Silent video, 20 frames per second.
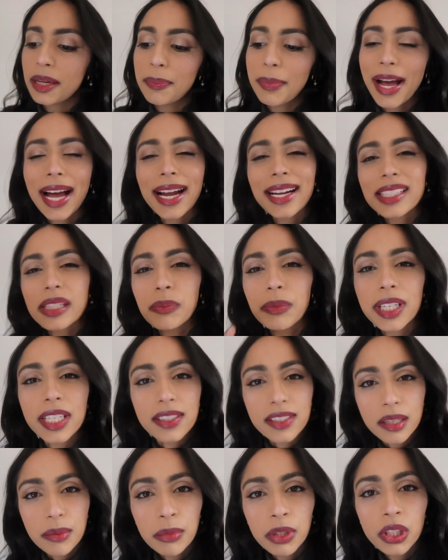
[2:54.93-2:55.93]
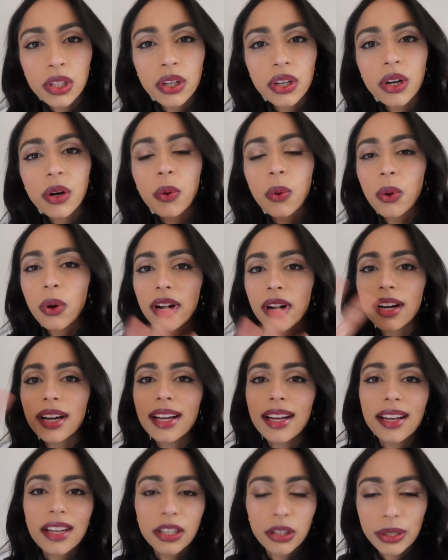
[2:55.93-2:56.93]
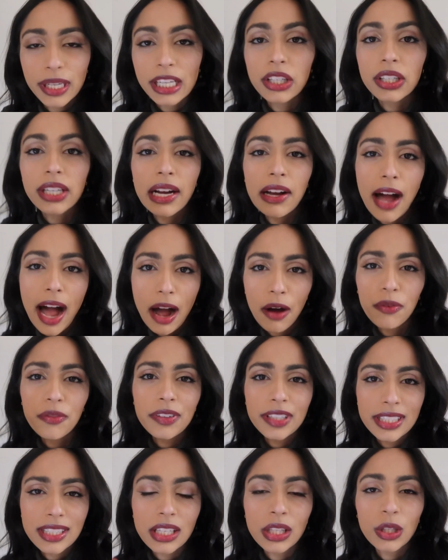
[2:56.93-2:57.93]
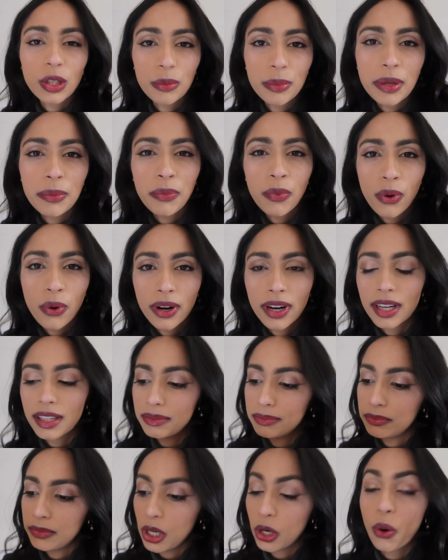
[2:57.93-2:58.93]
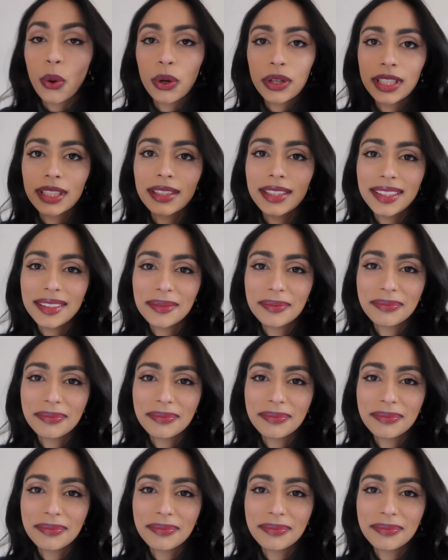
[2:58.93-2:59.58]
to pack something similar or create your outfits a little bit more accordingly.